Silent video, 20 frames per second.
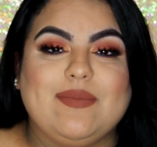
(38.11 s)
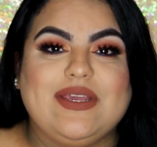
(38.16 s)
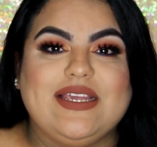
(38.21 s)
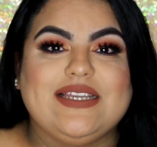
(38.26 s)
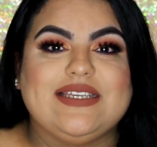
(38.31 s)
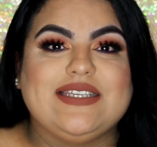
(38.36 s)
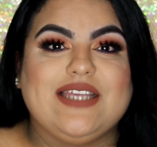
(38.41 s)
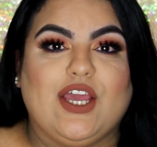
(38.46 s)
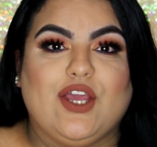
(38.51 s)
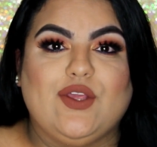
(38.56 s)

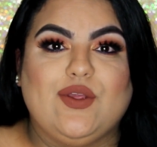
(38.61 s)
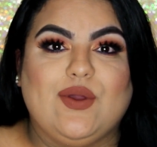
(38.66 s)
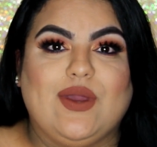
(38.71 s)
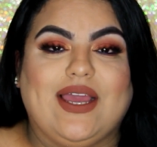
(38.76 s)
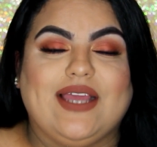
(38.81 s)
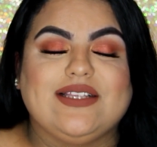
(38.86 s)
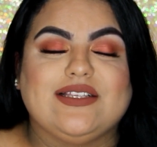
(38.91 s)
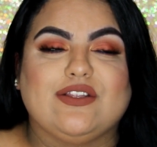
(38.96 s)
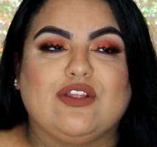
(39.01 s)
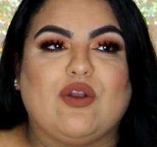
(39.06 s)
me tell you
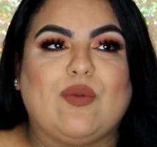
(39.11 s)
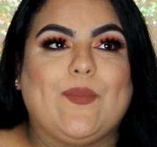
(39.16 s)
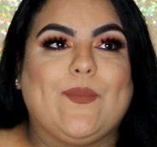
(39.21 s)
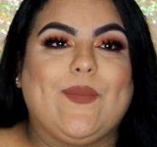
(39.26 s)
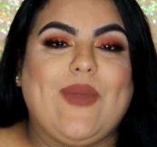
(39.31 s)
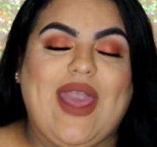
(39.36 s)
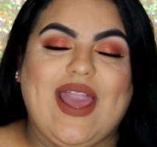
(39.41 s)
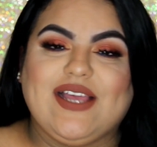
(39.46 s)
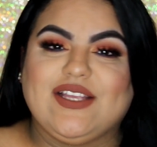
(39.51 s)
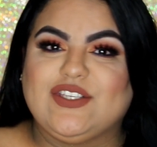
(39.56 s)
guys a little
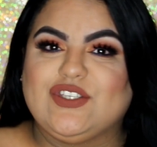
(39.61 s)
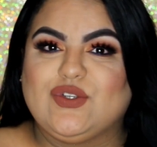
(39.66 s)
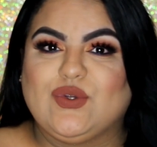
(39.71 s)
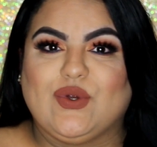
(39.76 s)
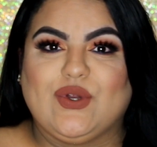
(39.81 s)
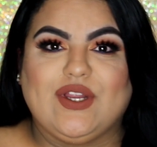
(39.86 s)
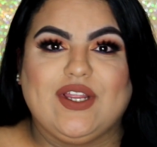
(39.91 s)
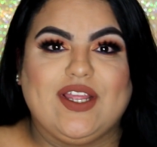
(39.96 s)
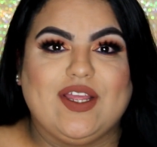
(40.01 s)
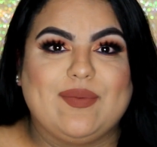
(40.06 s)

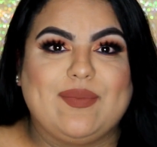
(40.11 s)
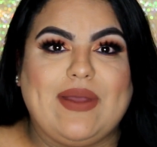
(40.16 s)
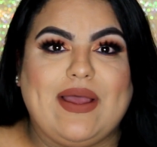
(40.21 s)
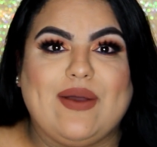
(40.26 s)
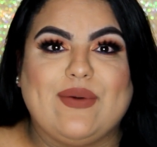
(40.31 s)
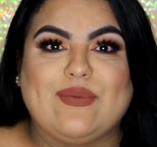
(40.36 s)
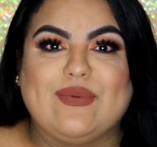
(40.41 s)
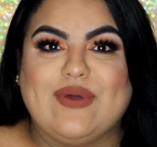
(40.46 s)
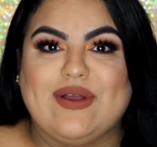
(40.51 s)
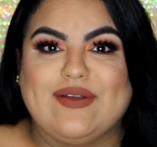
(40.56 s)
backstory
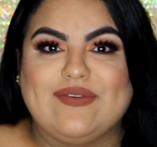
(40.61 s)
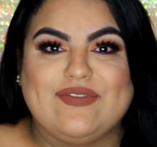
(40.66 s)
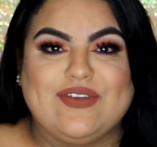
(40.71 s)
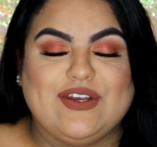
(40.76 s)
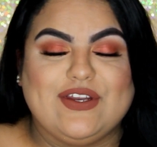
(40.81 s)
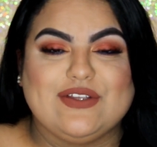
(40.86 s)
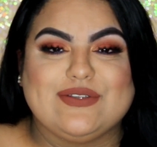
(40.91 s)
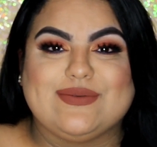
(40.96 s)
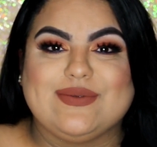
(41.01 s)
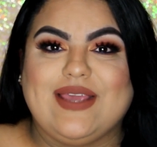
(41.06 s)
about what
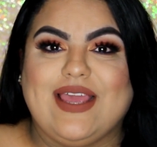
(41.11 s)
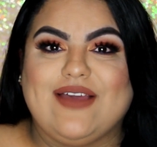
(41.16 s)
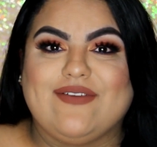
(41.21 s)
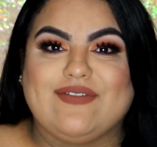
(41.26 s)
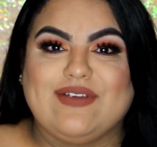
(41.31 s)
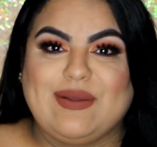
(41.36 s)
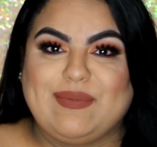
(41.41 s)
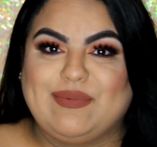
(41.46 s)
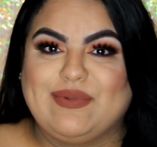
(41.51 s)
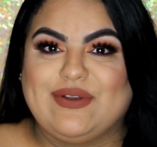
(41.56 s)
videos we
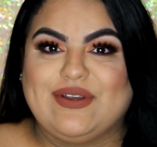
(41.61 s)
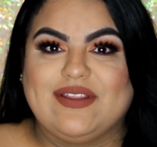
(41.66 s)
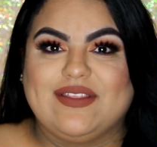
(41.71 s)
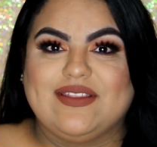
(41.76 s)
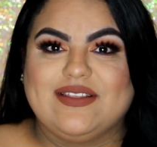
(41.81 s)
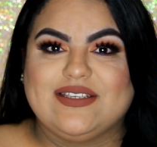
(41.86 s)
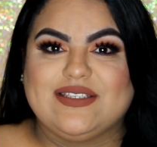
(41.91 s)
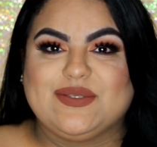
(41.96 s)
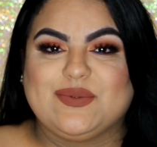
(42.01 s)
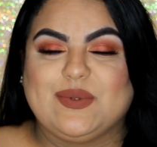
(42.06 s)
have
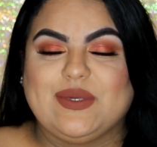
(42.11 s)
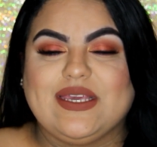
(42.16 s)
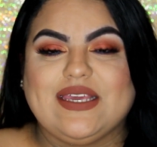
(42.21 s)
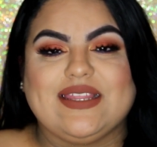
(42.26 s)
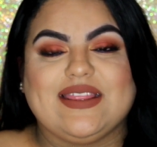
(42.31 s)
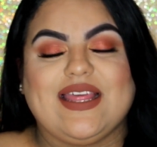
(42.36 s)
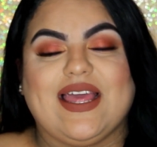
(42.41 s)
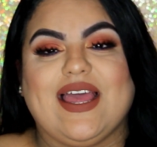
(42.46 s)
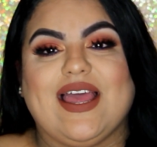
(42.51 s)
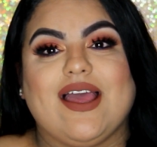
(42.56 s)
uploaded this
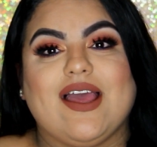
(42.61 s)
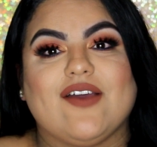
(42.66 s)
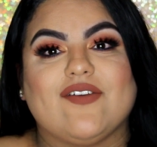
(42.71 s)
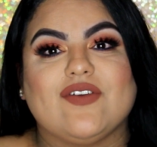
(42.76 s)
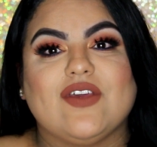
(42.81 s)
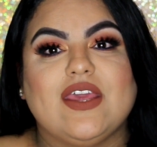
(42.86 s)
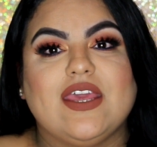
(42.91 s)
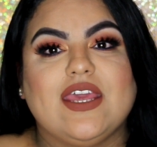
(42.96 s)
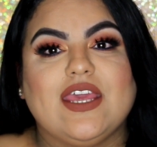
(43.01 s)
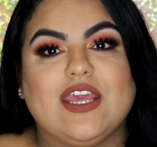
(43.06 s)
week that
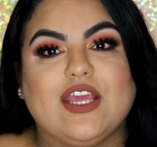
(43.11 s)
have